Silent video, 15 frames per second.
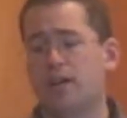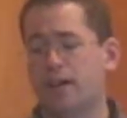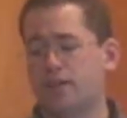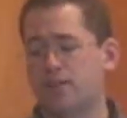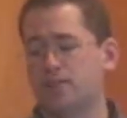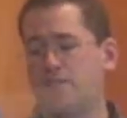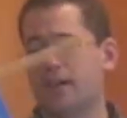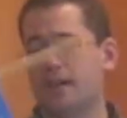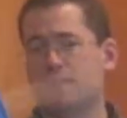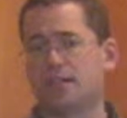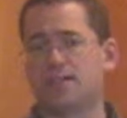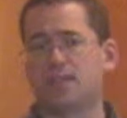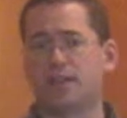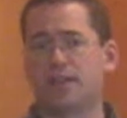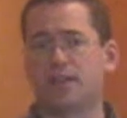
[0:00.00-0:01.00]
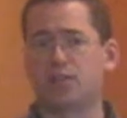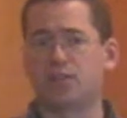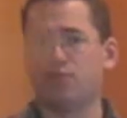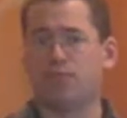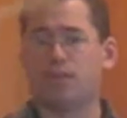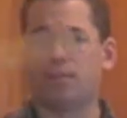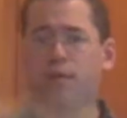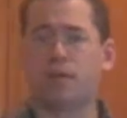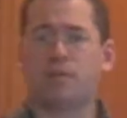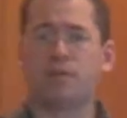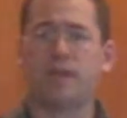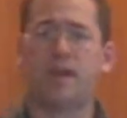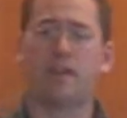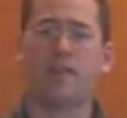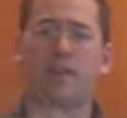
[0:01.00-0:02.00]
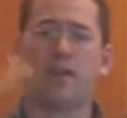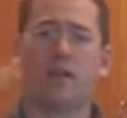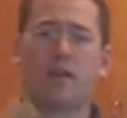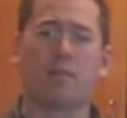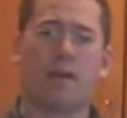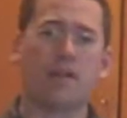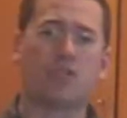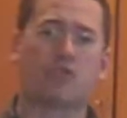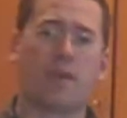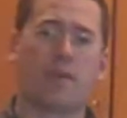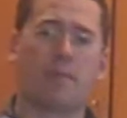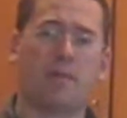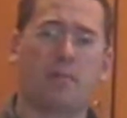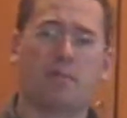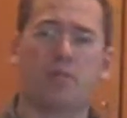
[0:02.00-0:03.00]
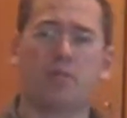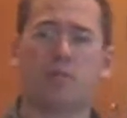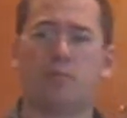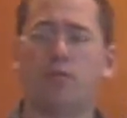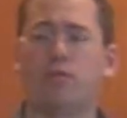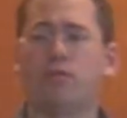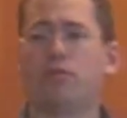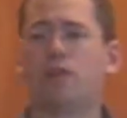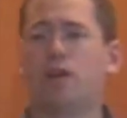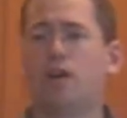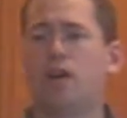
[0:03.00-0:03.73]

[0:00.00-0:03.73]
as you're taking this thing and shooting up and down in the air, might attract people to your booth.